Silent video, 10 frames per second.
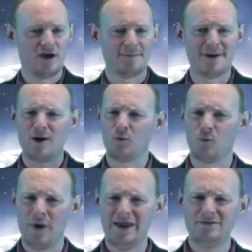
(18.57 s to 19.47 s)
about
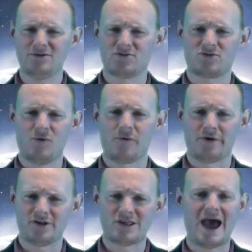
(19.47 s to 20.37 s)
when the
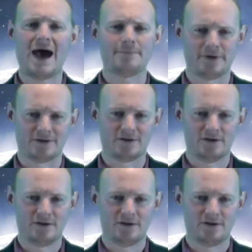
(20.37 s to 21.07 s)
stories happened.